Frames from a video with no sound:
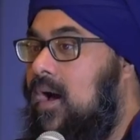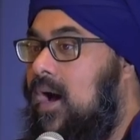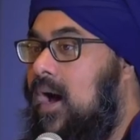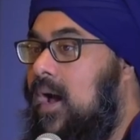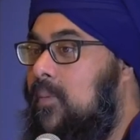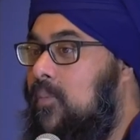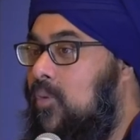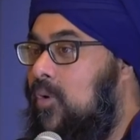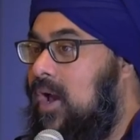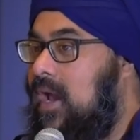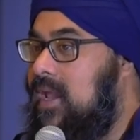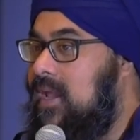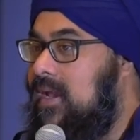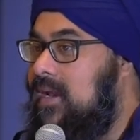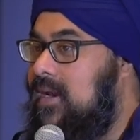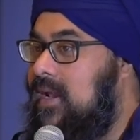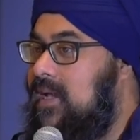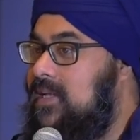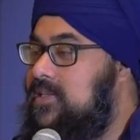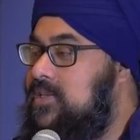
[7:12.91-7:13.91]
I'm
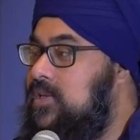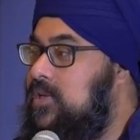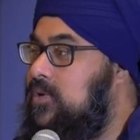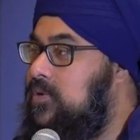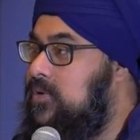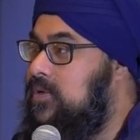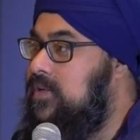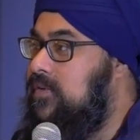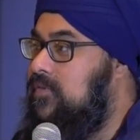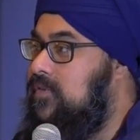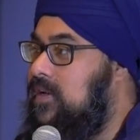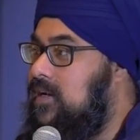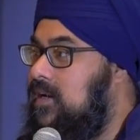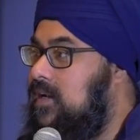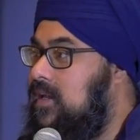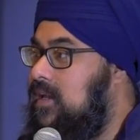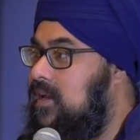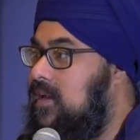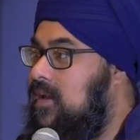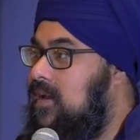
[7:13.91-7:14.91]
recognizing your
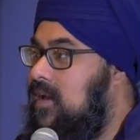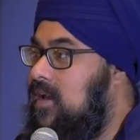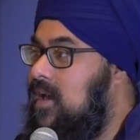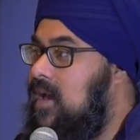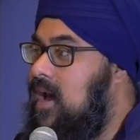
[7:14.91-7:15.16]
divinity.